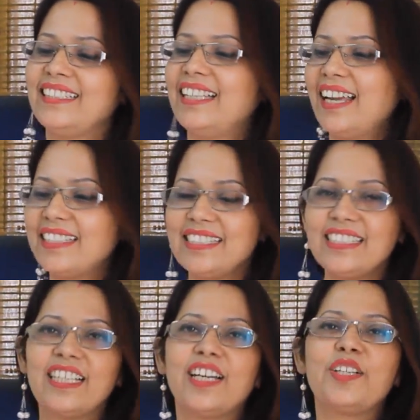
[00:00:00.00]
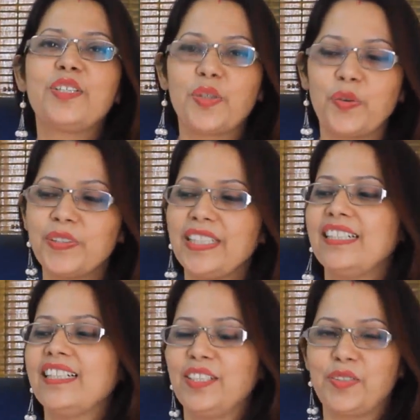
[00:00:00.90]
that is
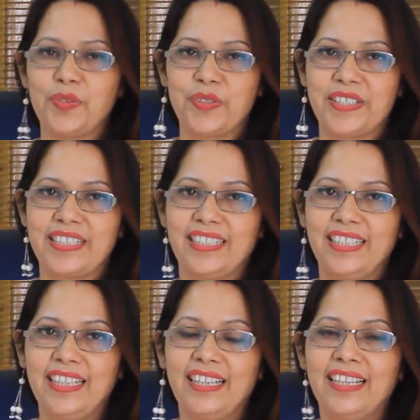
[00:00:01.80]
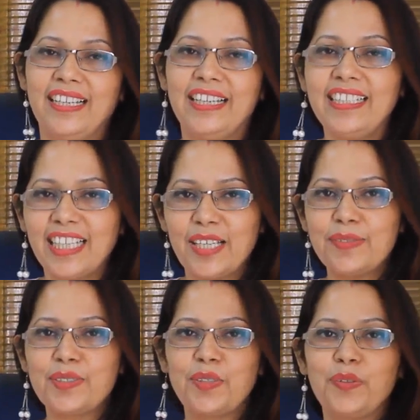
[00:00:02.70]
Shodhana Gandusha. It
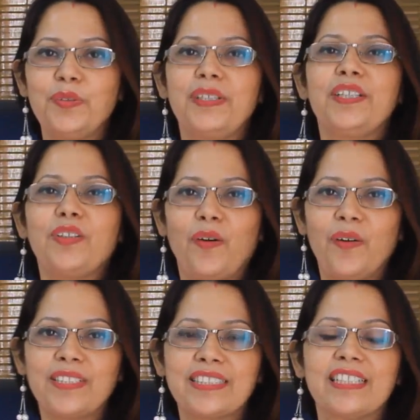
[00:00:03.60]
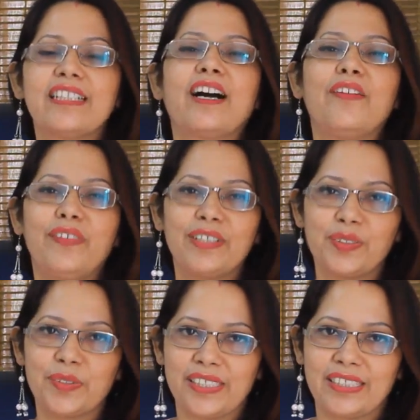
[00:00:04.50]
helps to detox the Kapha
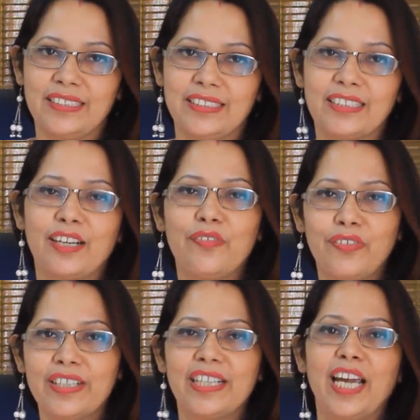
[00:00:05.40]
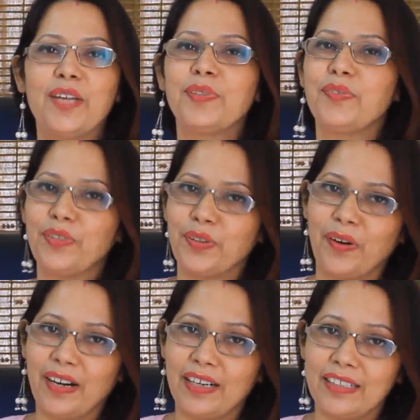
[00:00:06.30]
dosha. The Kapha types, if you
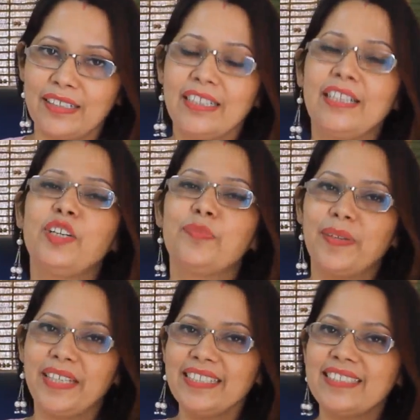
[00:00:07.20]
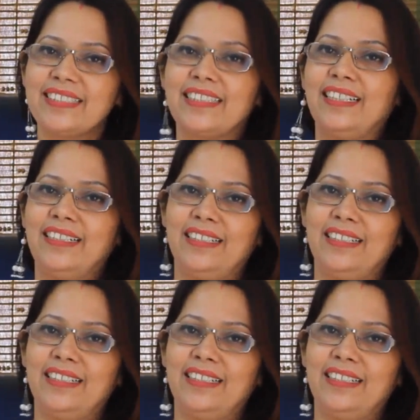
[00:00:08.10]
are, please